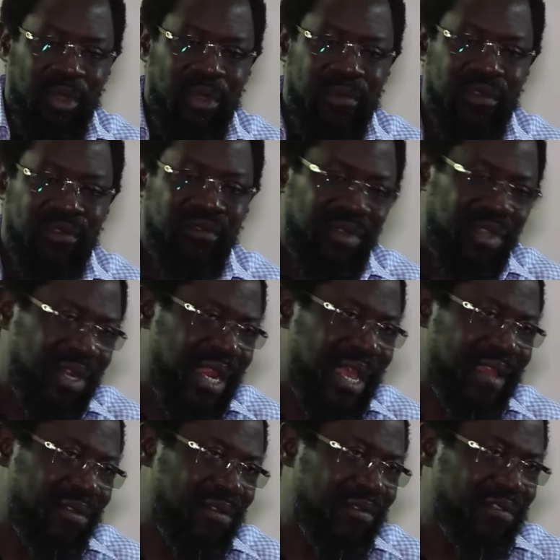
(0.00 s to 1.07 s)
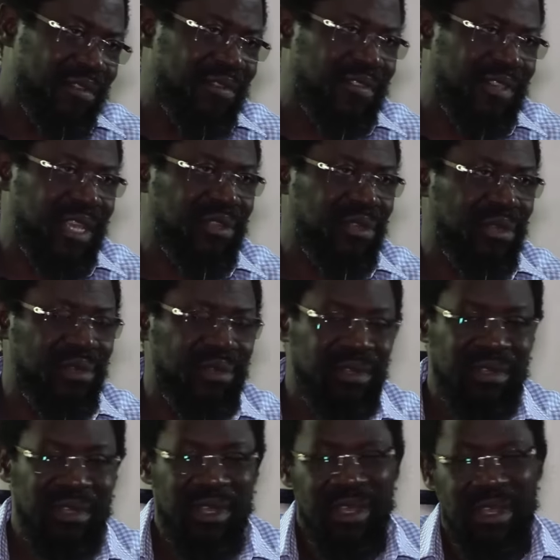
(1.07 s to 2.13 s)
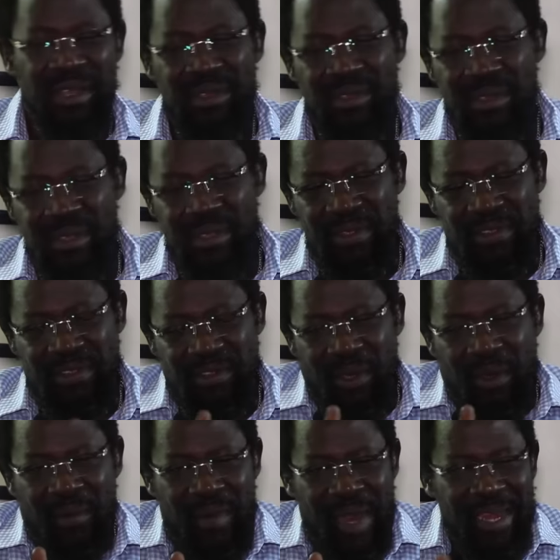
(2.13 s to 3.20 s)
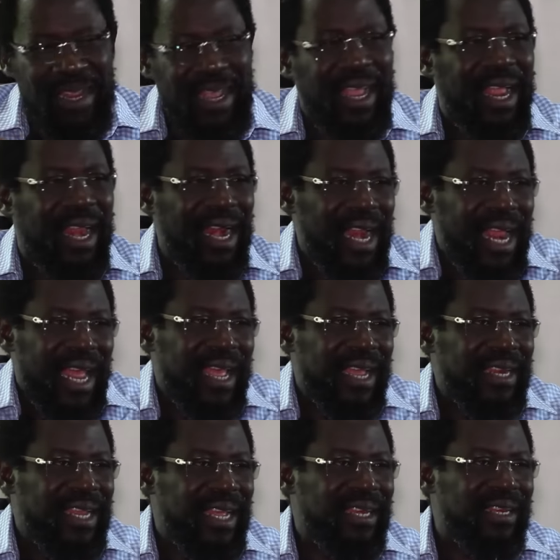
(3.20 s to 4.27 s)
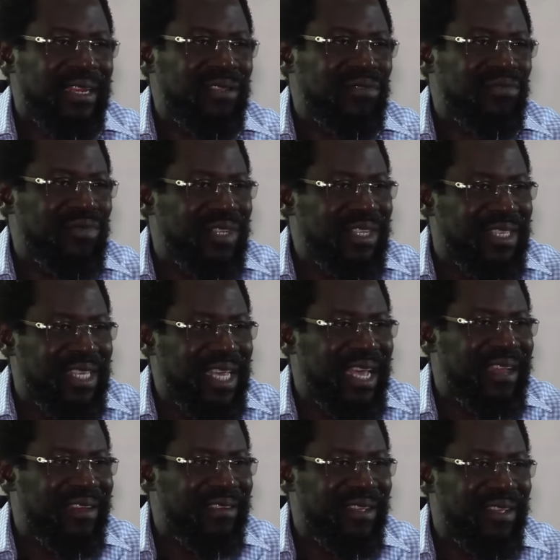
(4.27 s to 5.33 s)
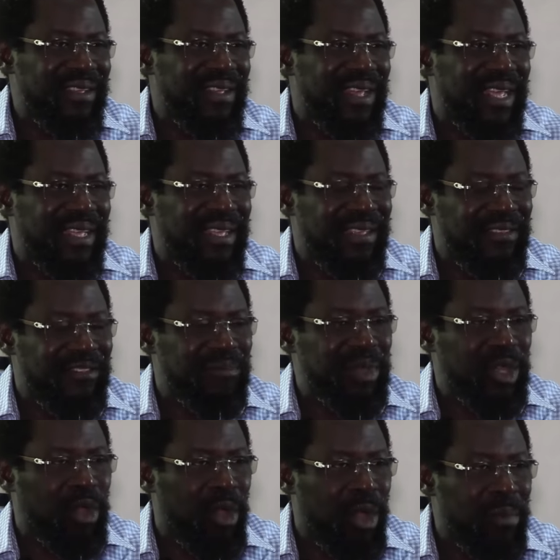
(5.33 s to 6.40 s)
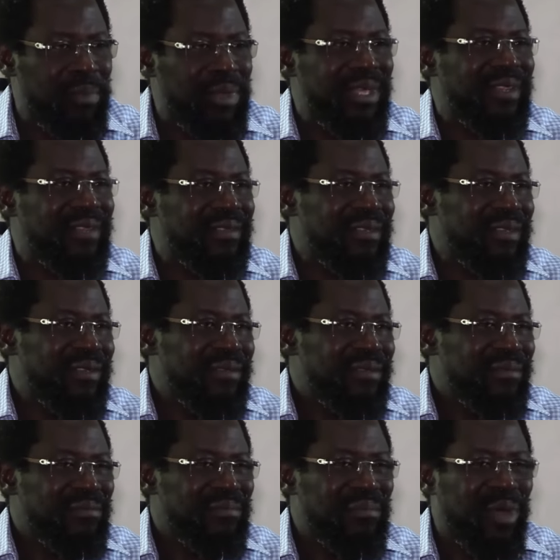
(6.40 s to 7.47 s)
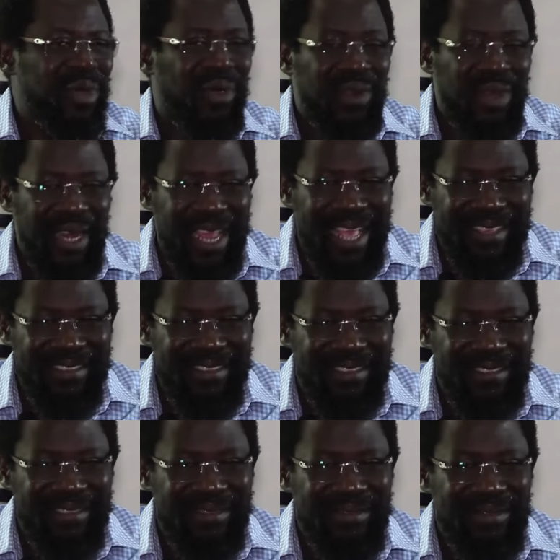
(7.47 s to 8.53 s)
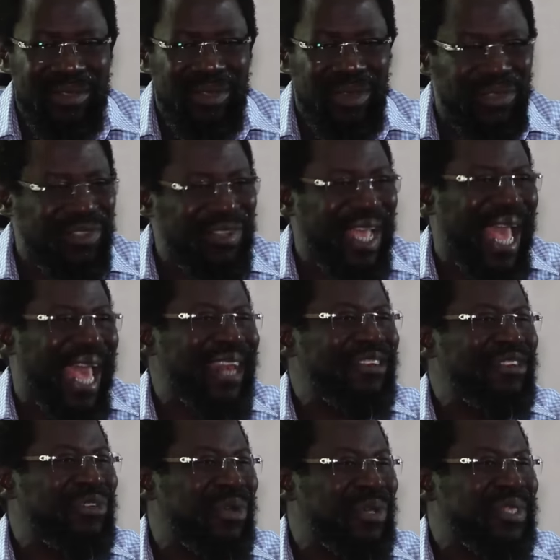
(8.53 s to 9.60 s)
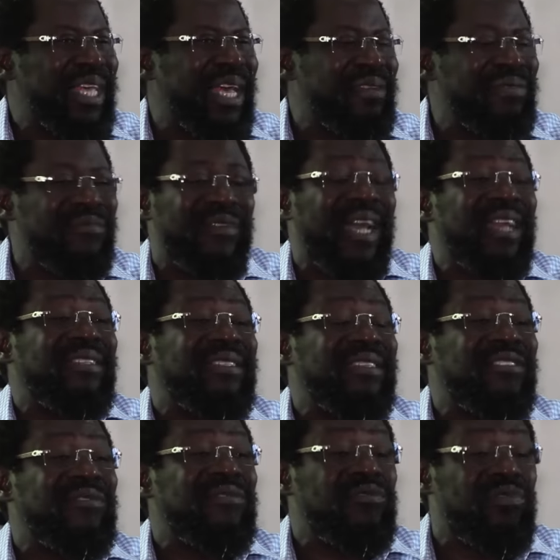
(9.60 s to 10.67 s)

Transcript: come into the line of succession. It's already clear that the judiciary is becoming more or less just another. In fact, it is